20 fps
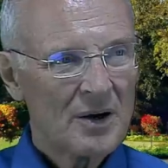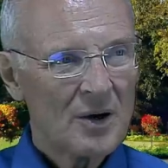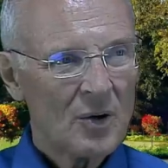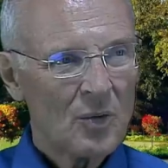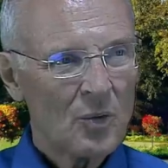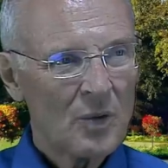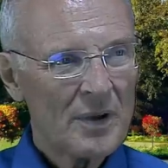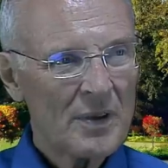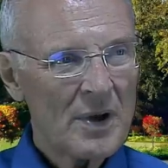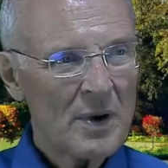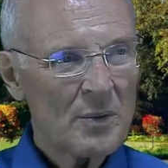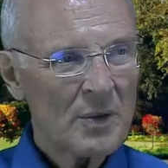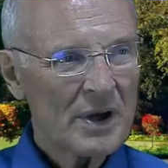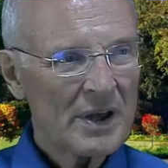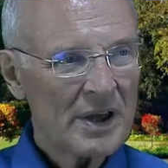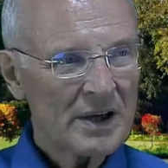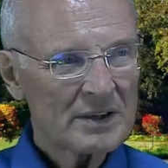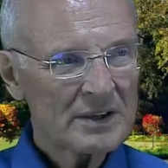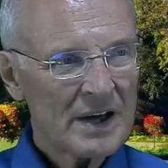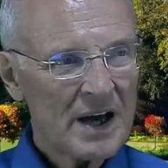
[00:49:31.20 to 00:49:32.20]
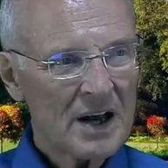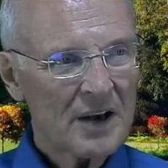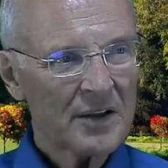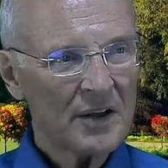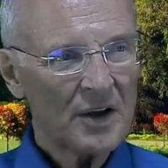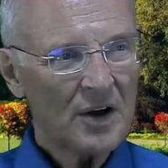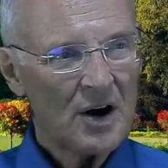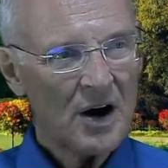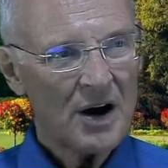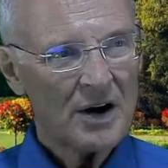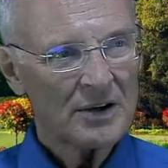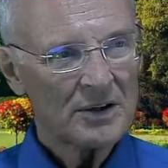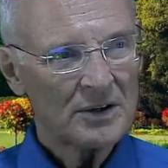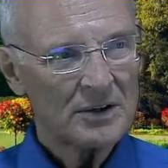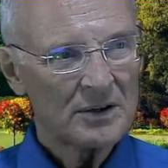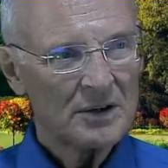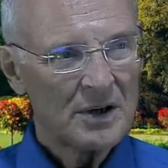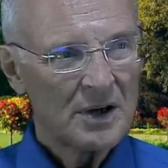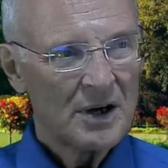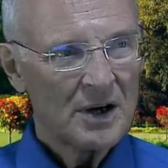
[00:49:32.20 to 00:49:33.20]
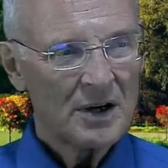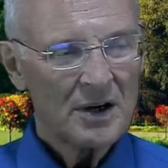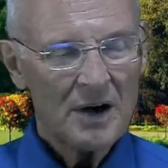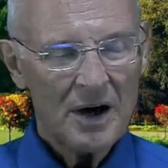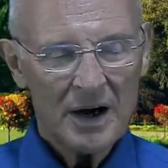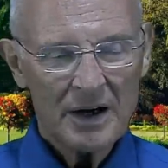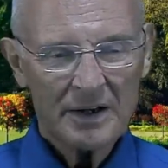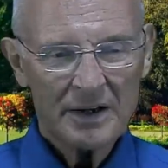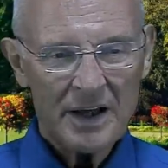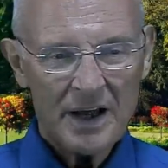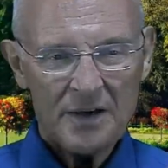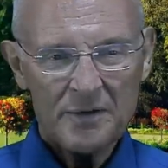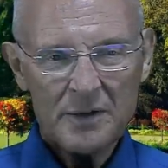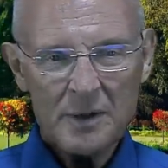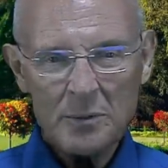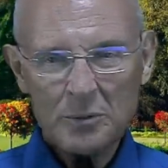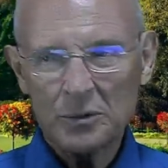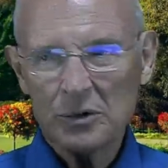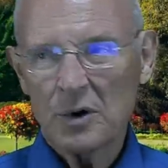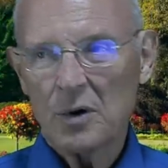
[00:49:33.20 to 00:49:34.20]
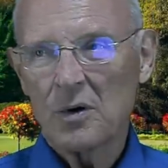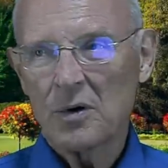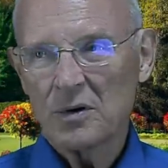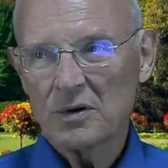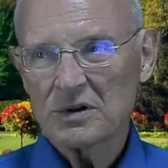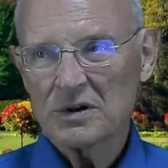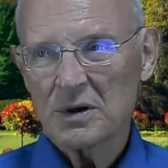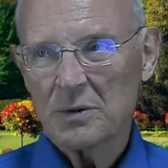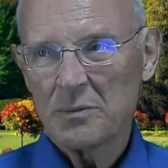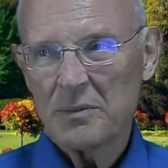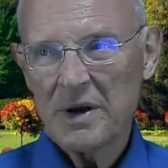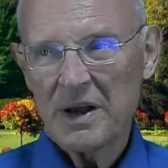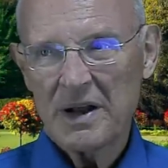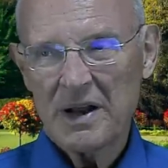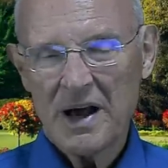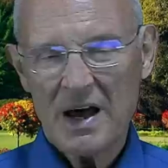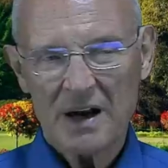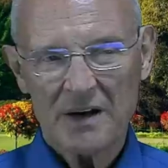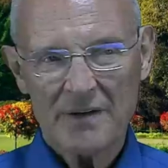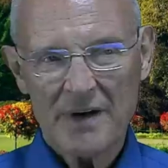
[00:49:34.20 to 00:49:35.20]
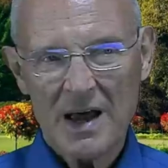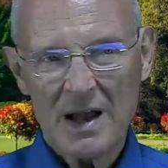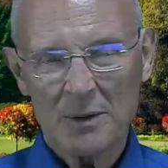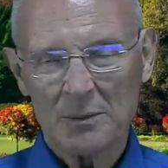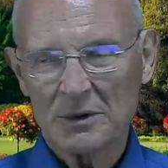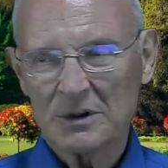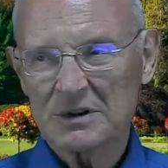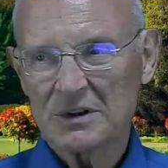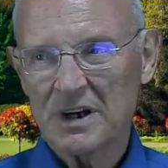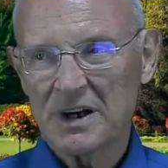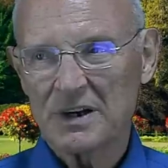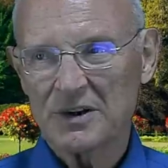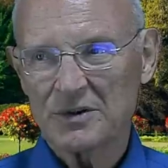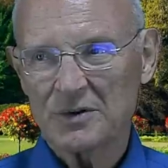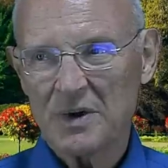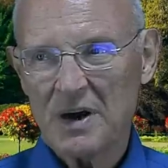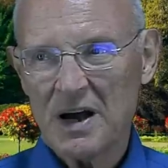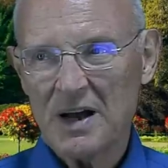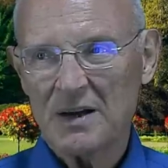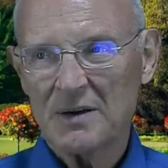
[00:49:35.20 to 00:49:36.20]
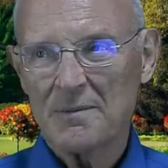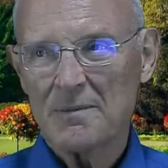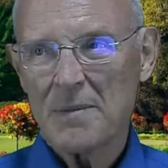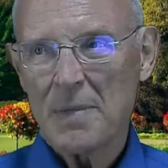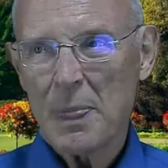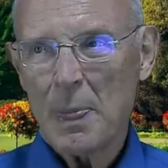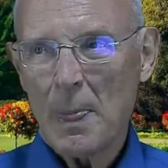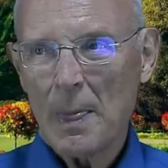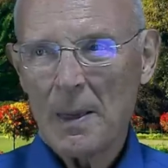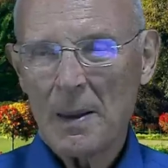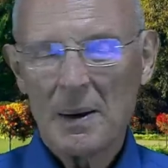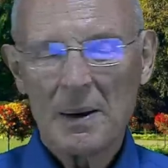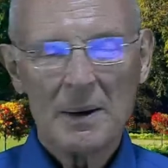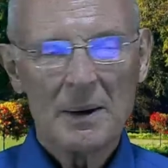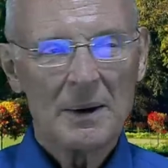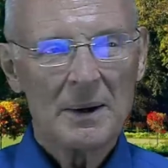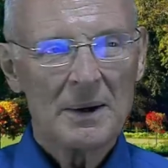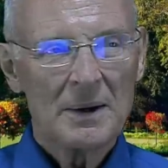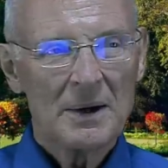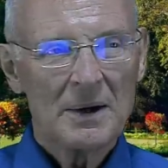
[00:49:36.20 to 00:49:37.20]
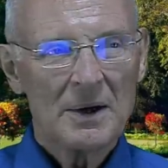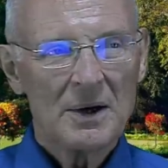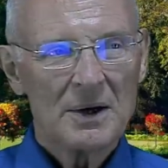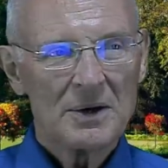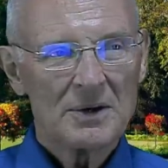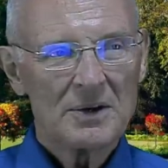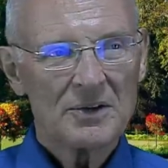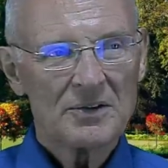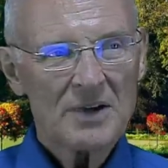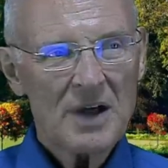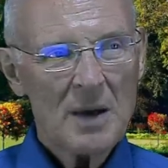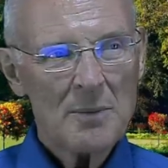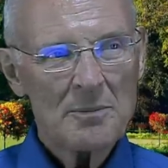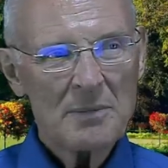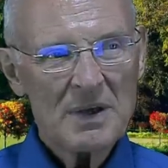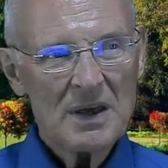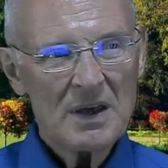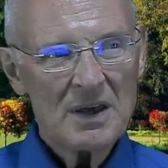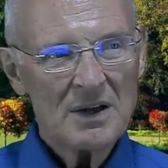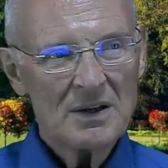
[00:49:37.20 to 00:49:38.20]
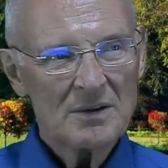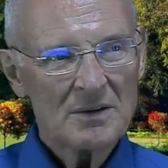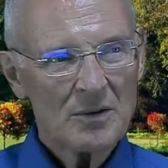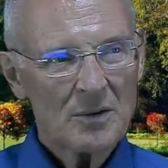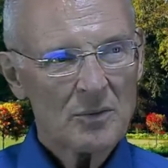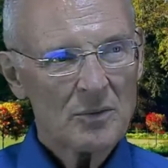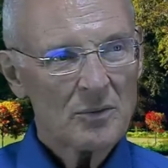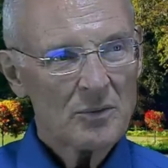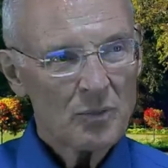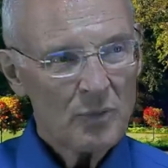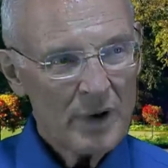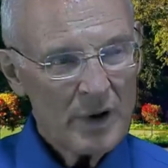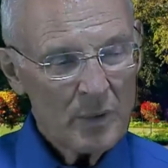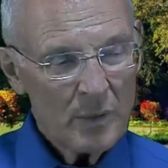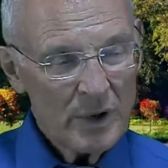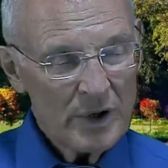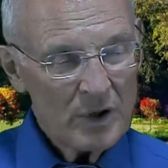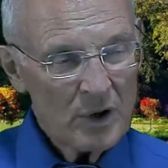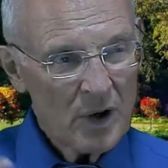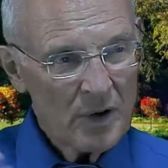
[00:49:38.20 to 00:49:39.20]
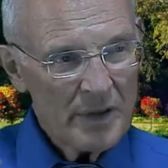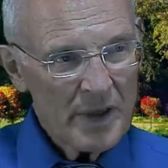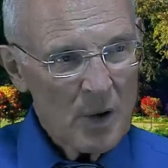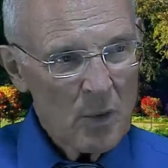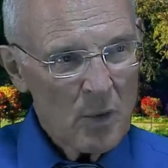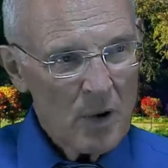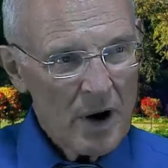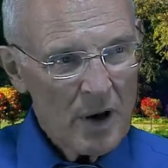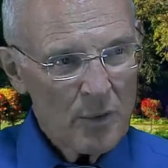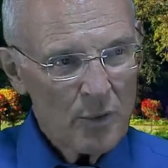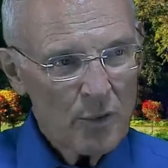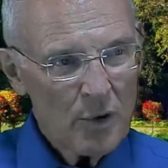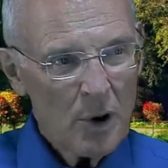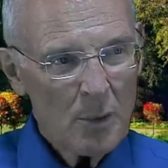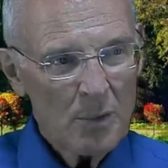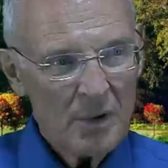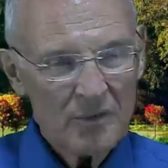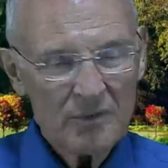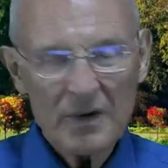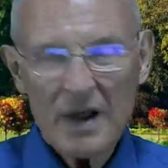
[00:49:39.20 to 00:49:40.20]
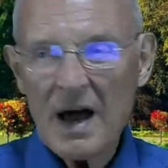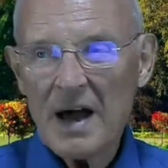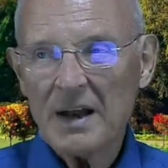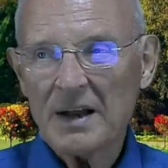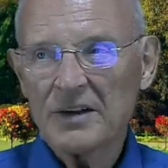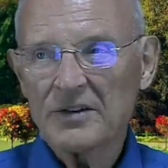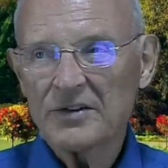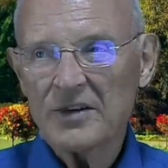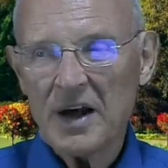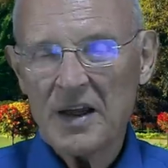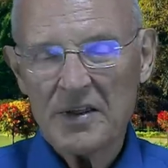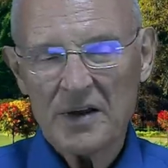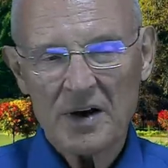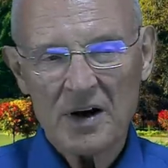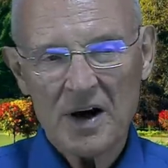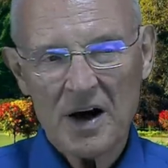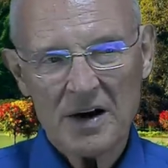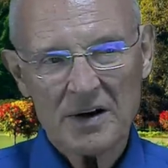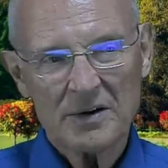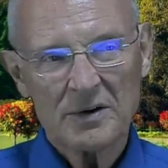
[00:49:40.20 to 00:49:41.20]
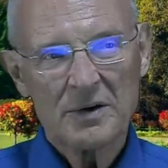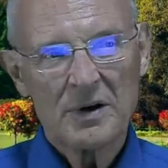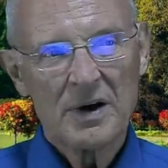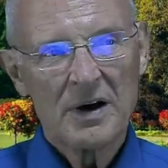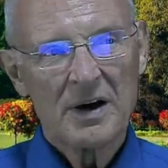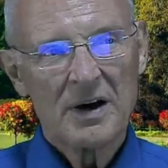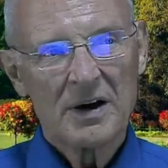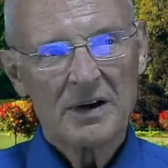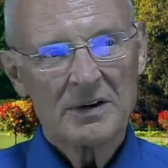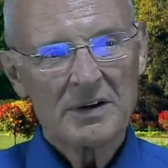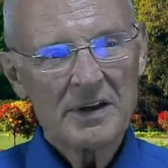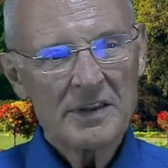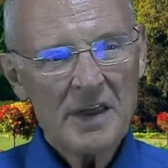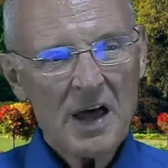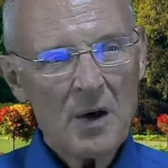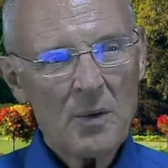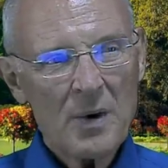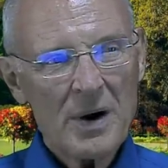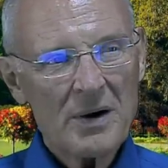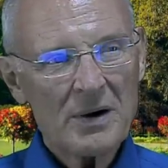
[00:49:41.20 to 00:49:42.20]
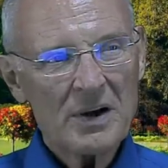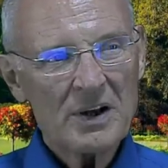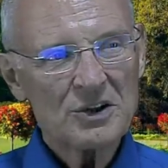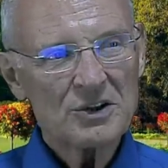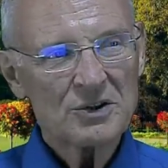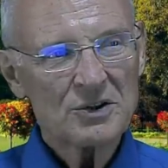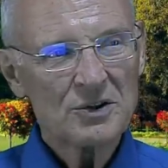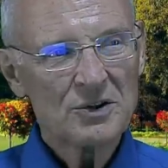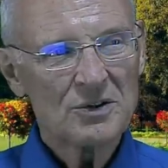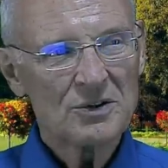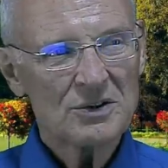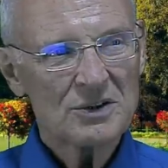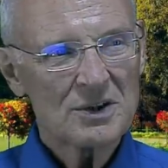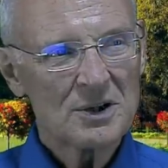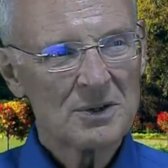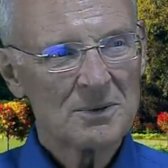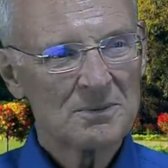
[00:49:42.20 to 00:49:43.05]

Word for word: When they were kicked out of the garden, God gave them clothes made out of animal skins, right? Does that mean we, we know they wore a robe of light inside the garden? Did they wear any shoes?